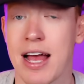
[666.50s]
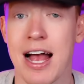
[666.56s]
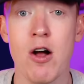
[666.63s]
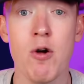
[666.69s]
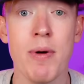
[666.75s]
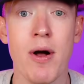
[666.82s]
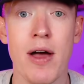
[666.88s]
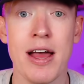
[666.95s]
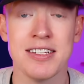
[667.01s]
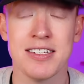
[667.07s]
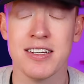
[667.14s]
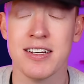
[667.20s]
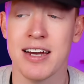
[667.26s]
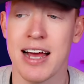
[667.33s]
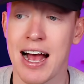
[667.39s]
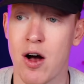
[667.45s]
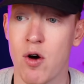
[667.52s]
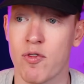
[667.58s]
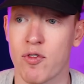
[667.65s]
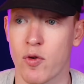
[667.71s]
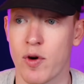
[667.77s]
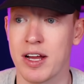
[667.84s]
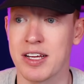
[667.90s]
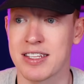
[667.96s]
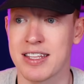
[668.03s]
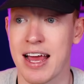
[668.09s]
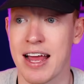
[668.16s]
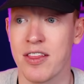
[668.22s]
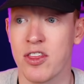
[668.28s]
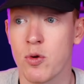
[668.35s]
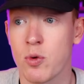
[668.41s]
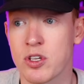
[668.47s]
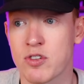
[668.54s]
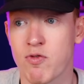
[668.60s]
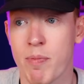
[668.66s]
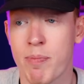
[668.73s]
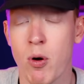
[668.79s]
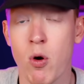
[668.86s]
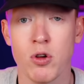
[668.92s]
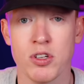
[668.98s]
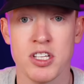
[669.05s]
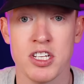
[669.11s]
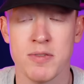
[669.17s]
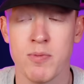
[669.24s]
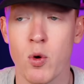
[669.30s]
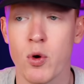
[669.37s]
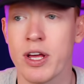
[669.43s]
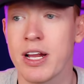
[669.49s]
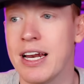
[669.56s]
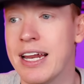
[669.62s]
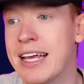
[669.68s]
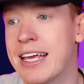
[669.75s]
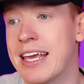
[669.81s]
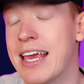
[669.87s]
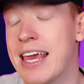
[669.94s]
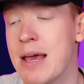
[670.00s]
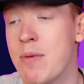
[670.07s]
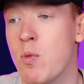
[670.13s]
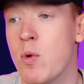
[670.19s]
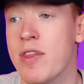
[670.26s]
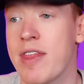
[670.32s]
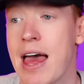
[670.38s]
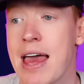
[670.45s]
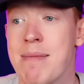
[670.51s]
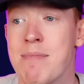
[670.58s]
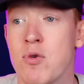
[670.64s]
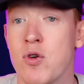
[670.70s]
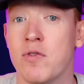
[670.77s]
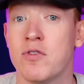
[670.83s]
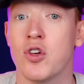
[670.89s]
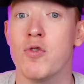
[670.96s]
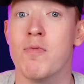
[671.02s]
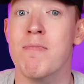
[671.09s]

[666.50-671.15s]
How about Edson Alvarez then? There was reports this morning linking him with a move to